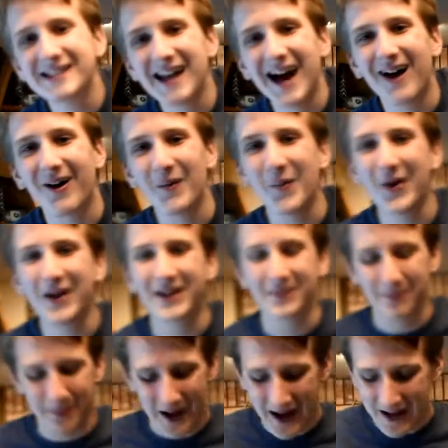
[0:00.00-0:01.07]
now. I wanted
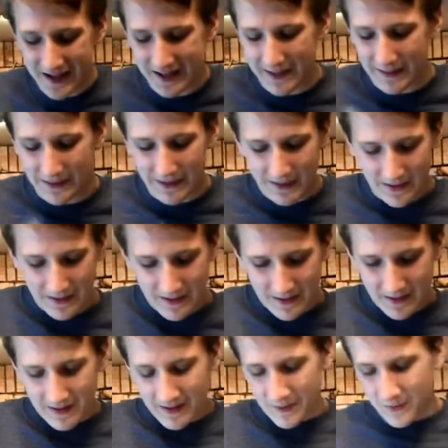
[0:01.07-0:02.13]
to buy it.
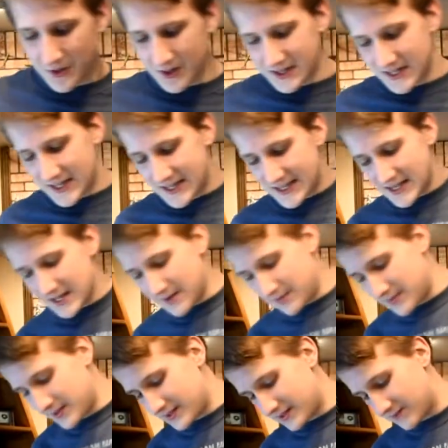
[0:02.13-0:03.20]
I wanted to get it
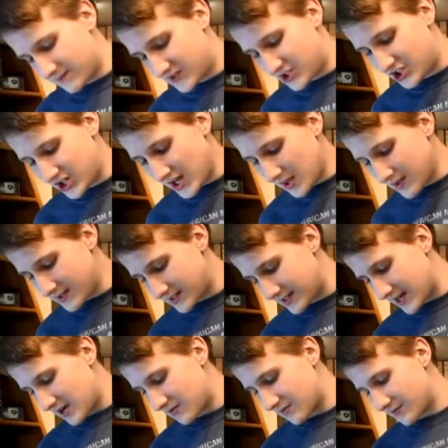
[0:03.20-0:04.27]
because I'm jealous
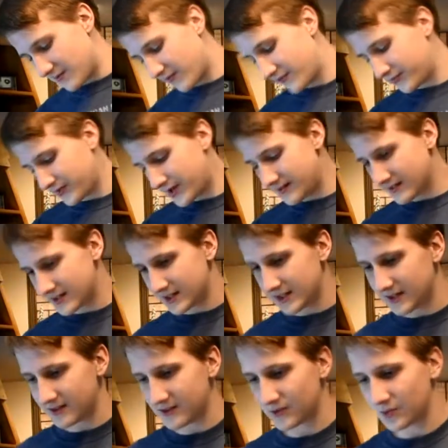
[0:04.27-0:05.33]
now. My friend's gonna
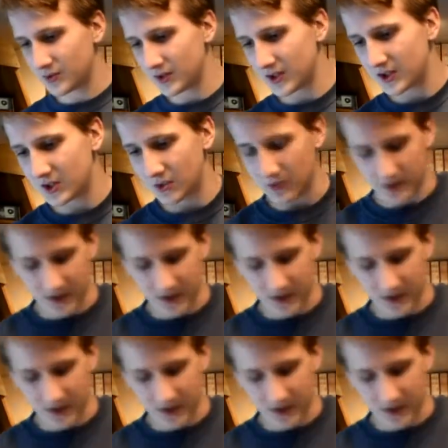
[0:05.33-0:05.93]
get this really cool